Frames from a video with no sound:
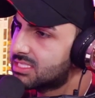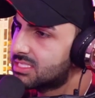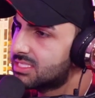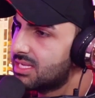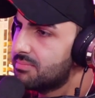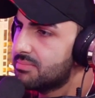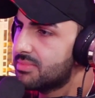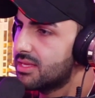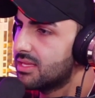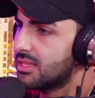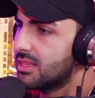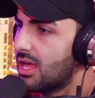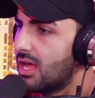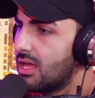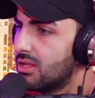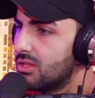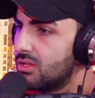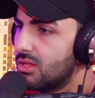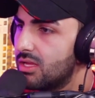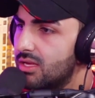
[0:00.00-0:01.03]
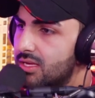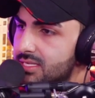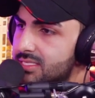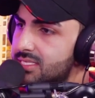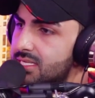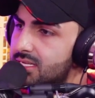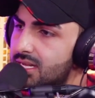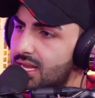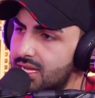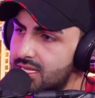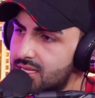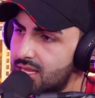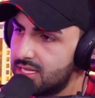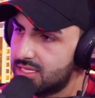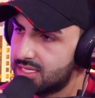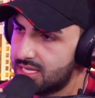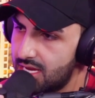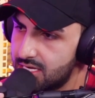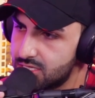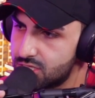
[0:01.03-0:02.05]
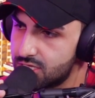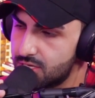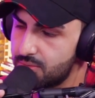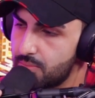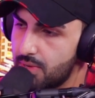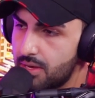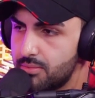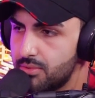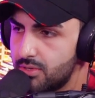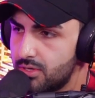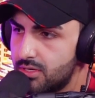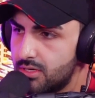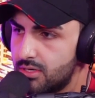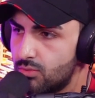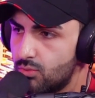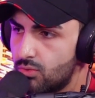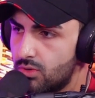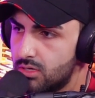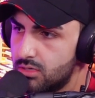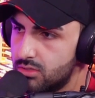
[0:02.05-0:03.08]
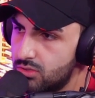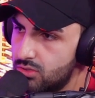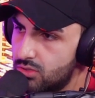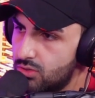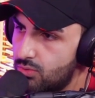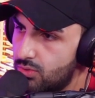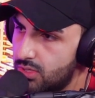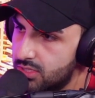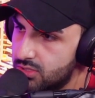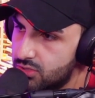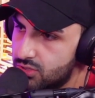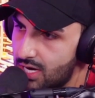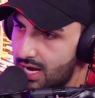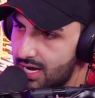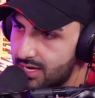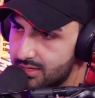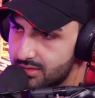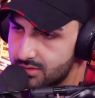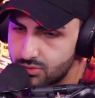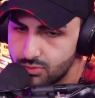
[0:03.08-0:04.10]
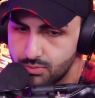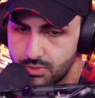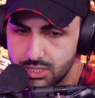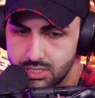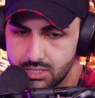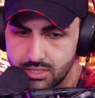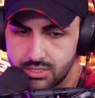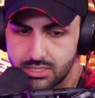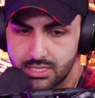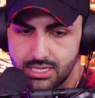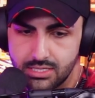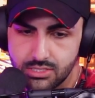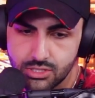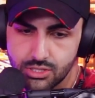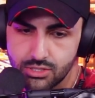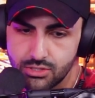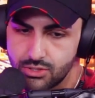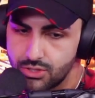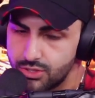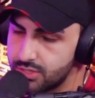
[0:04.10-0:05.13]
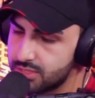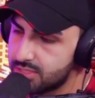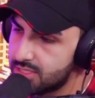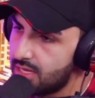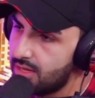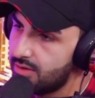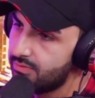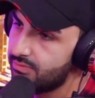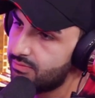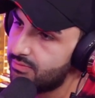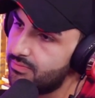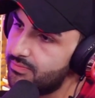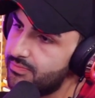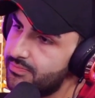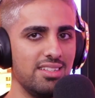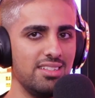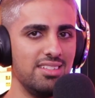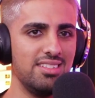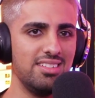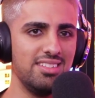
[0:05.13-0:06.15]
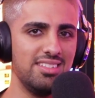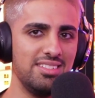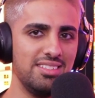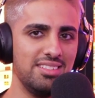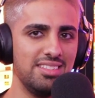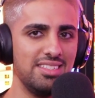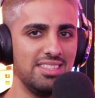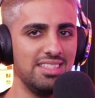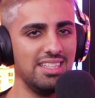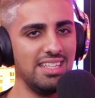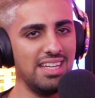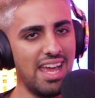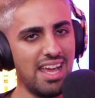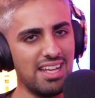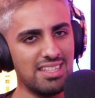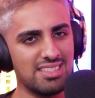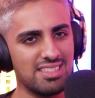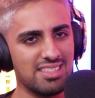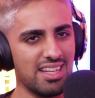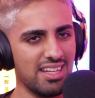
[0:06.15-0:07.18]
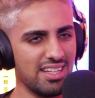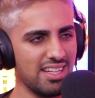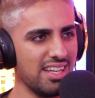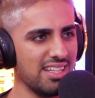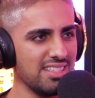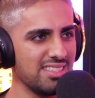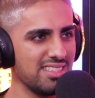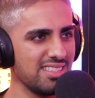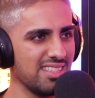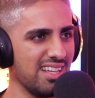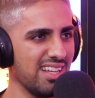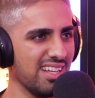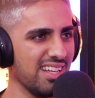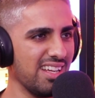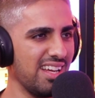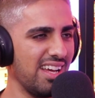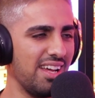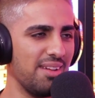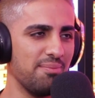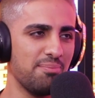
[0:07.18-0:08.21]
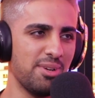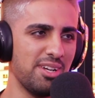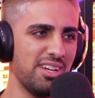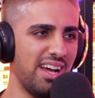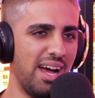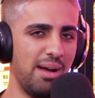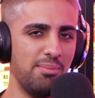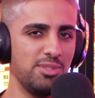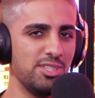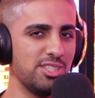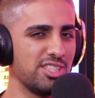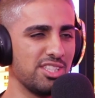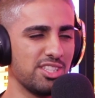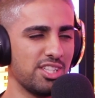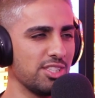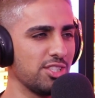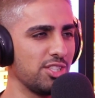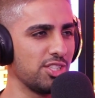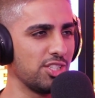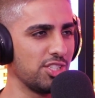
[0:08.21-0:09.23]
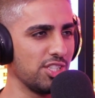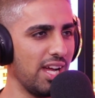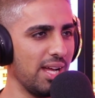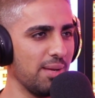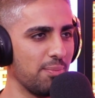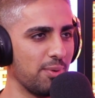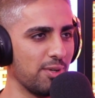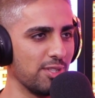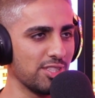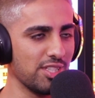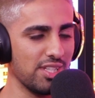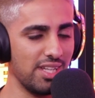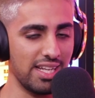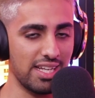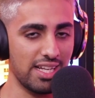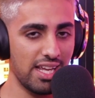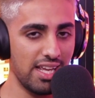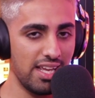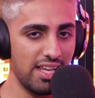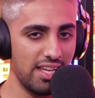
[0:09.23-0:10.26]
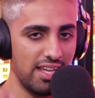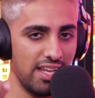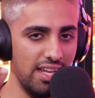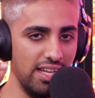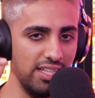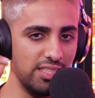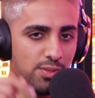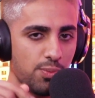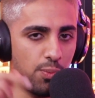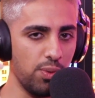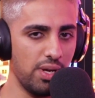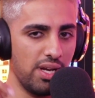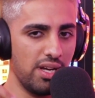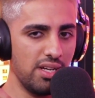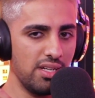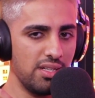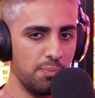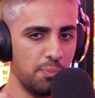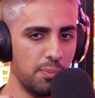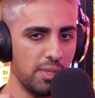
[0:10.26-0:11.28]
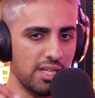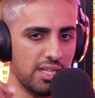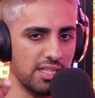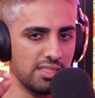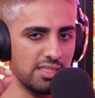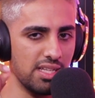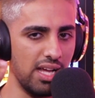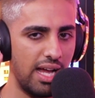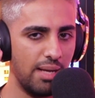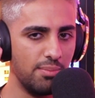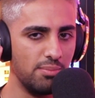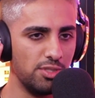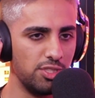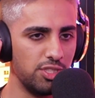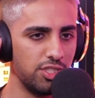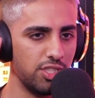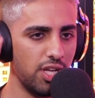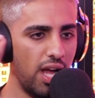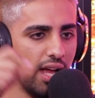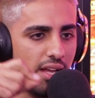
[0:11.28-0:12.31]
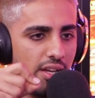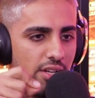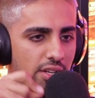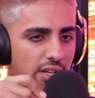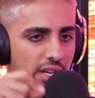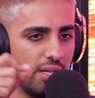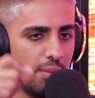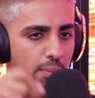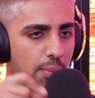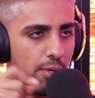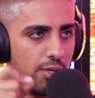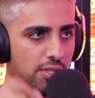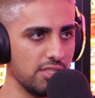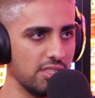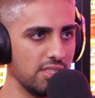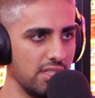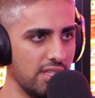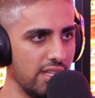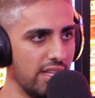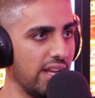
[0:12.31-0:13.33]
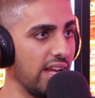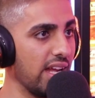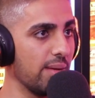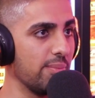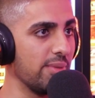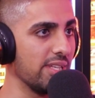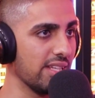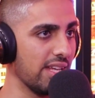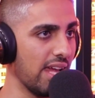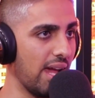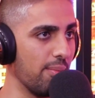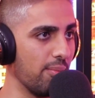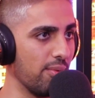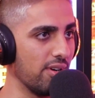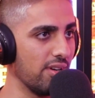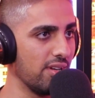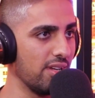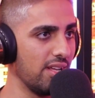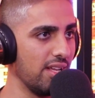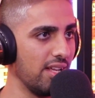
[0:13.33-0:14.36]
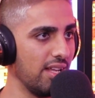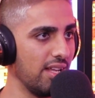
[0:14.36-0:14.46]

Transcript: it something that, is it like the attention? Maybe you don't want to drag too much attention to yourself. Yes, I guess. But I'm just such a shy person. Like, it's weird because I'm shyer in person than I am in camera.